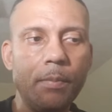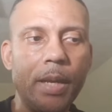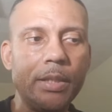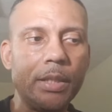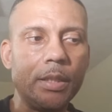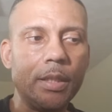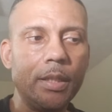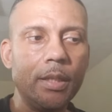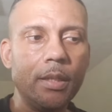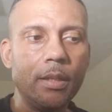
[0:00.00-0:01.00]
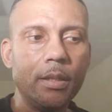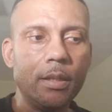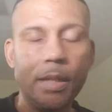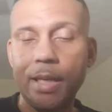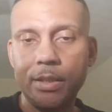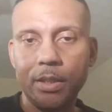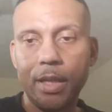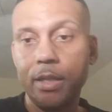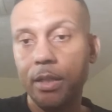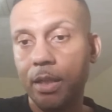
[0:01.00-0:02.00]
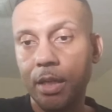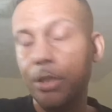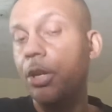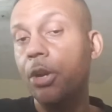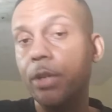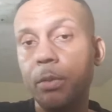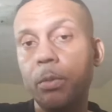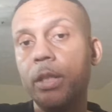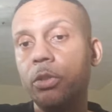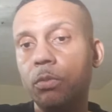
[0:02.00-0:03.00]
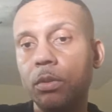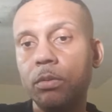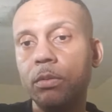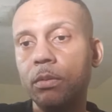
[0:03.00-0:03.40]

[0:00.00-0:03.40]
basically that's like a dirty ritual.